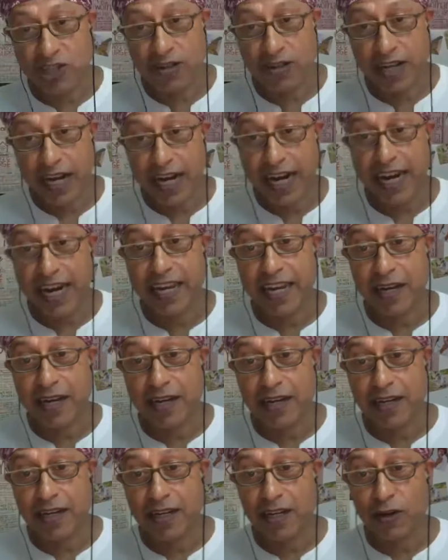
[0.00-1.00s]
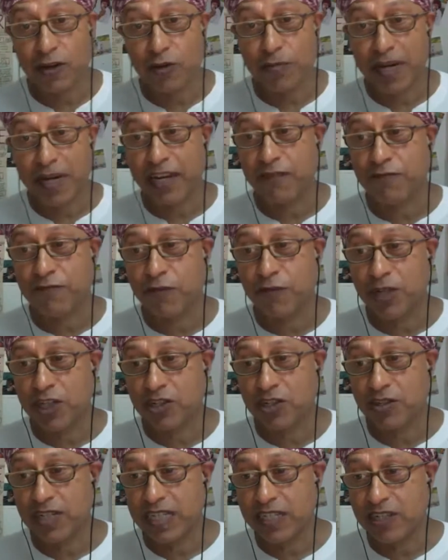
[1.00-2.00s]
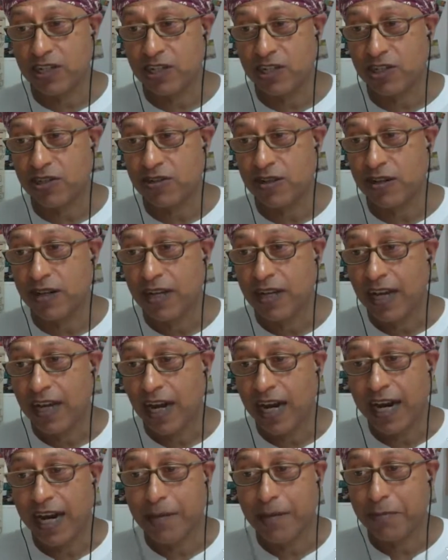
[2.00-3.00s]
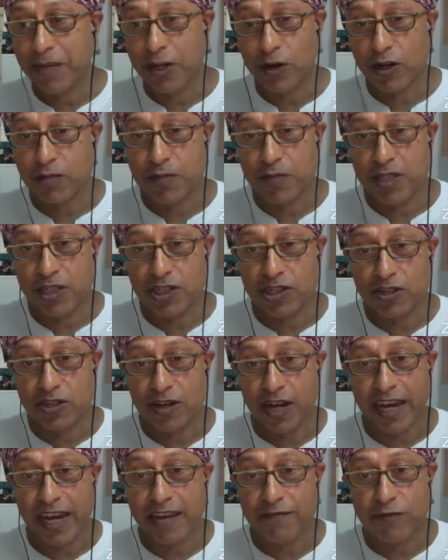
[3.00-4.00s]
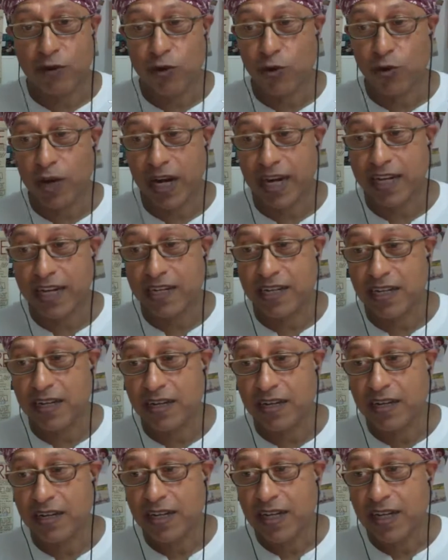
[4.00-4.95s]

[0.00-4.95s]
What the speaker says: My information is digital. I may not be digital. I have no idea.